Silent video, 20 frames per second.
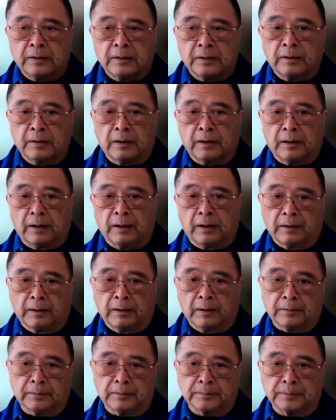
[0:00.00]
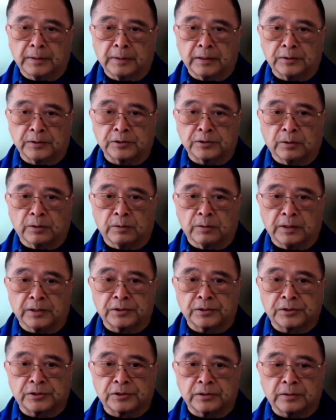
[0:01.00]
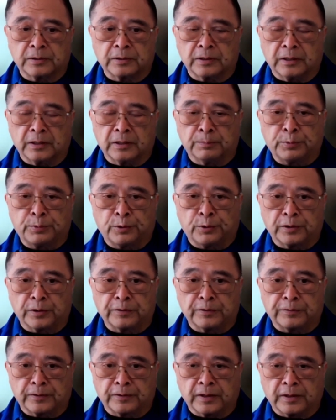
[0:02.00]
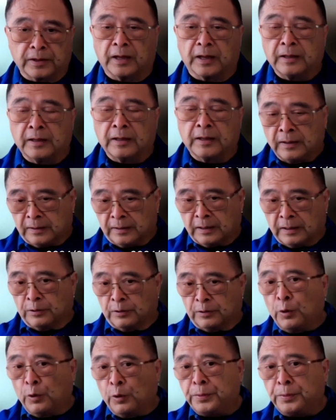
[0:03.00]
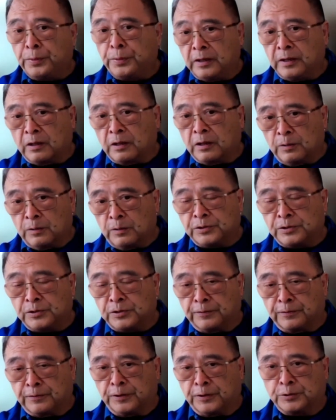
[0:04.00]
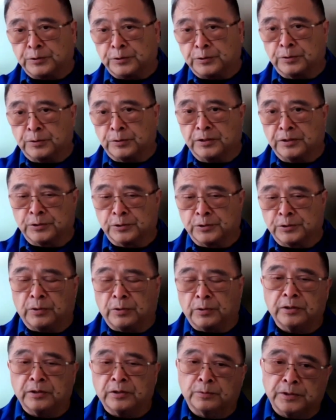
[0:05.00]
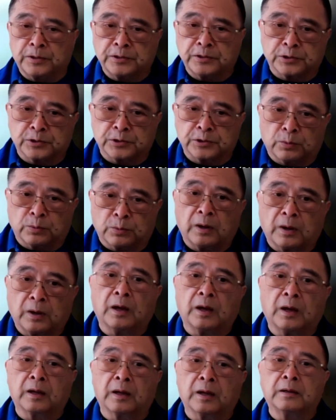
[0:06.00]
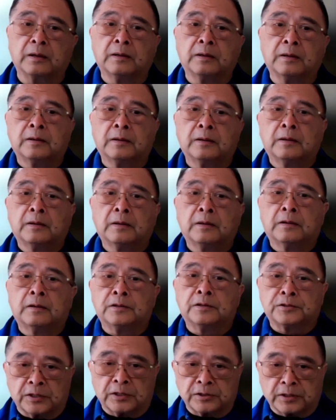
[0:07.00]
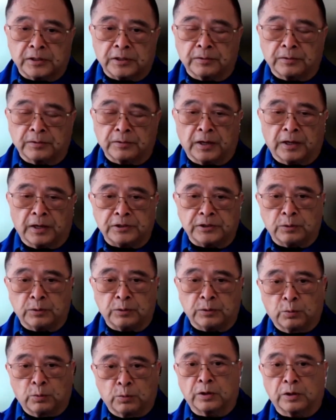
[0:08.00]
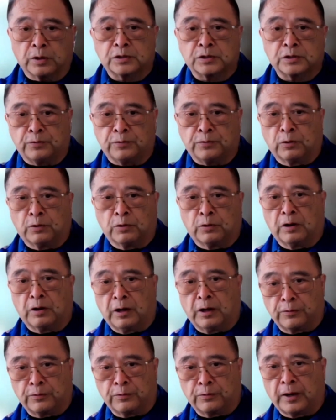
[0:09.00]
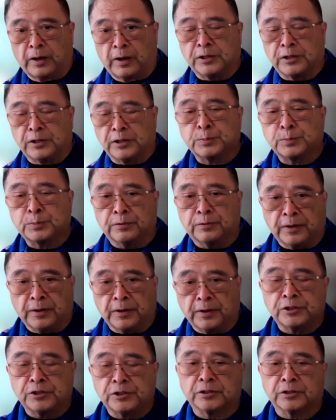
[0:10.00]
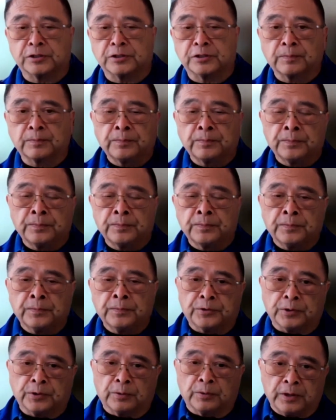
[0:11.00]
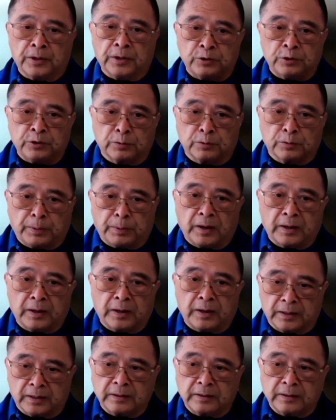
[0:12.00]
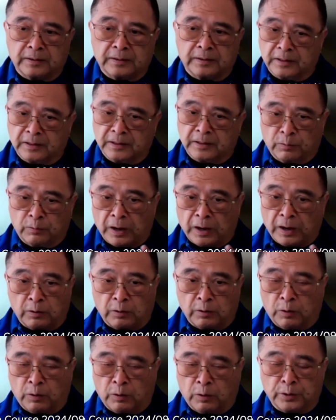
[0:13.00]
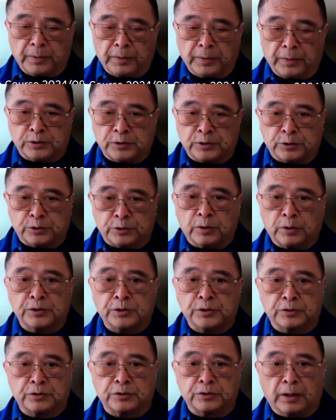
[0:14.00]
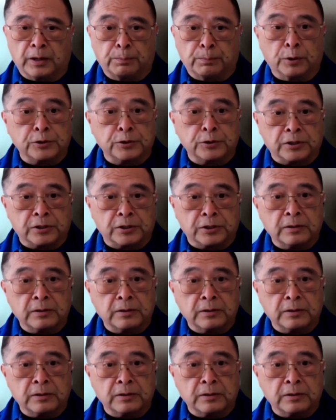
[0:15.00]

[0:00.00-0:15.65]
Um, and so it's important for that. Now, the opening closing feature is one of the reasons why Sun Tzu Tai Chi works for arthritis prevention. So in your body, around all your major joints, you have bursa.